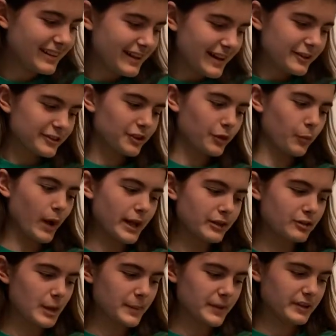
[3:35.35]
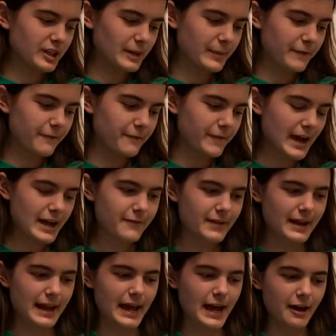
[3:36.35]
So the white strip is going to be 5
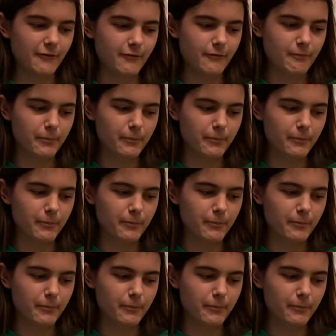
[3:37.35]
1/2